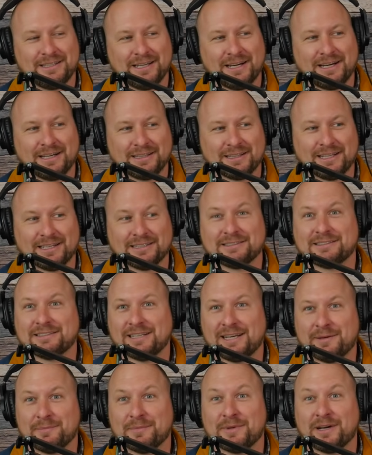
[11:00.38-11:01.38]
that that
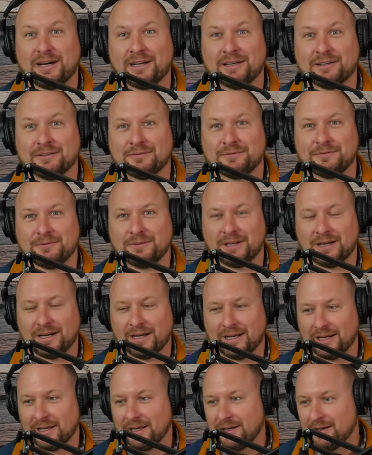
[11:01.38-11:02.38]
same kind of
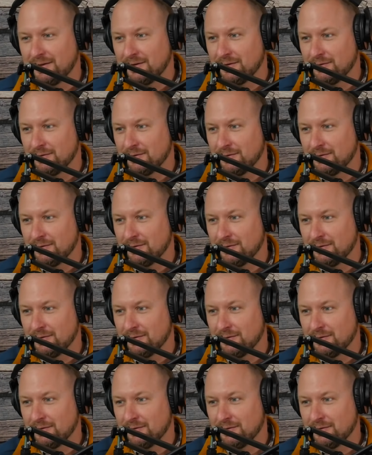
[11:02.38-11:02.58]
like